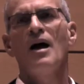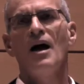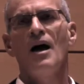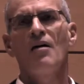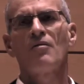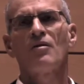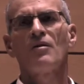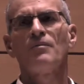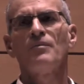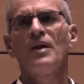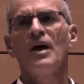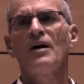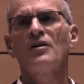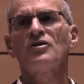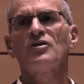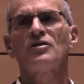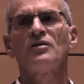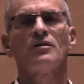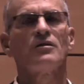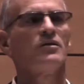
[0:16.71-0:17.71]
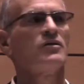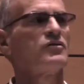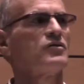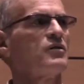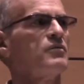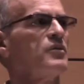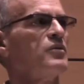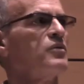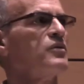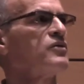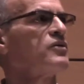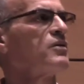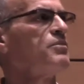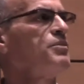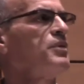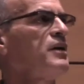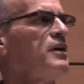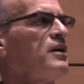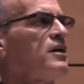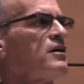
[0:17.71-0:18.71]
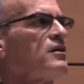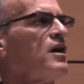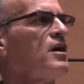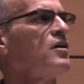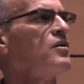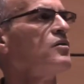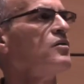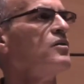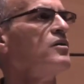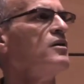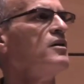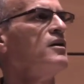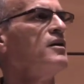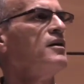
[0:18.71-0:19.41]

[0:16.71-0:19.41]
Arab nationalism. It was the PLO.